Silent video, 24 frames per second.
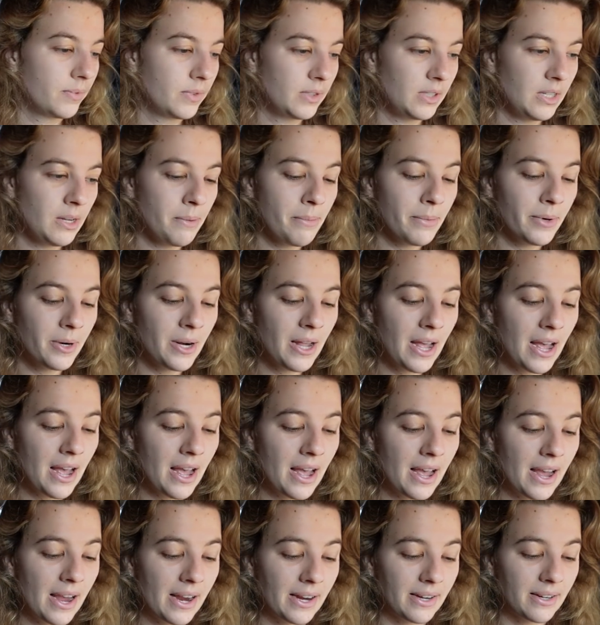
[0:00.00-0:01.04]
Number
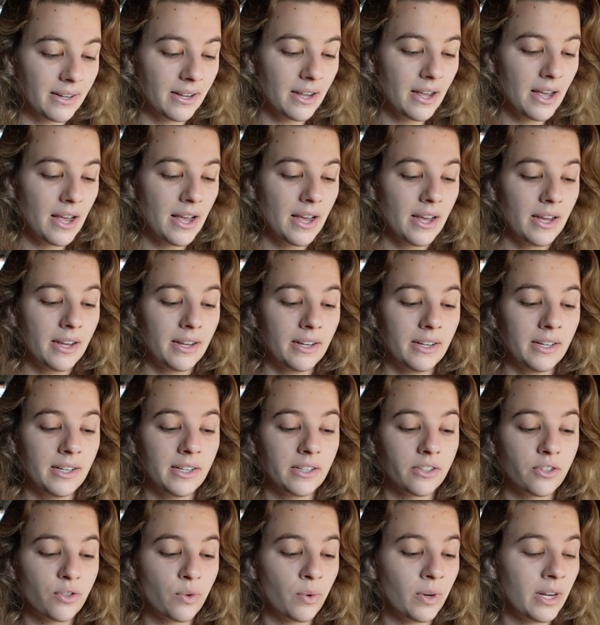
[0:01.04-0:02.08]
9
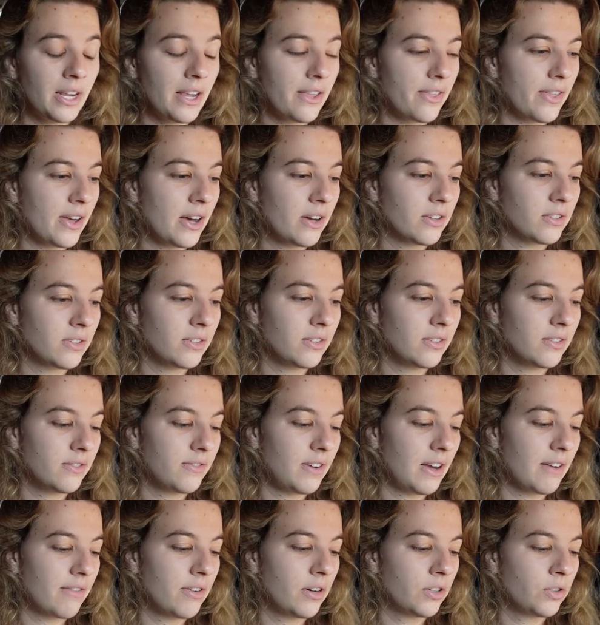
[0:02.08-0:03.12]
is
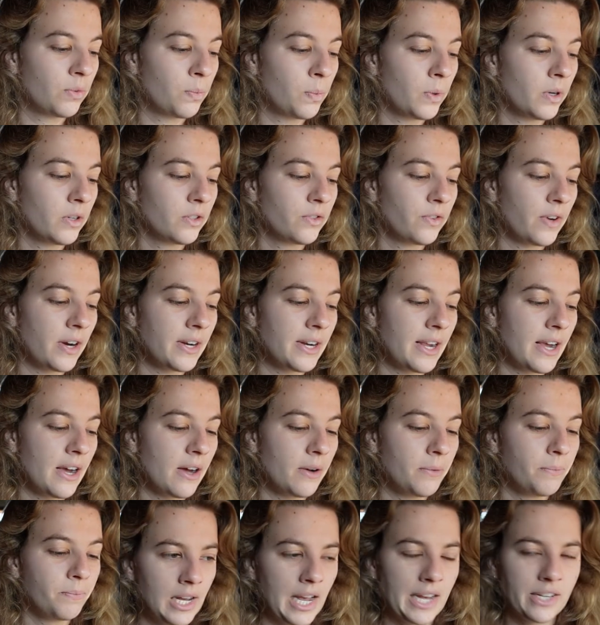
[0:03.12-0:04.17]
28,500 words right now.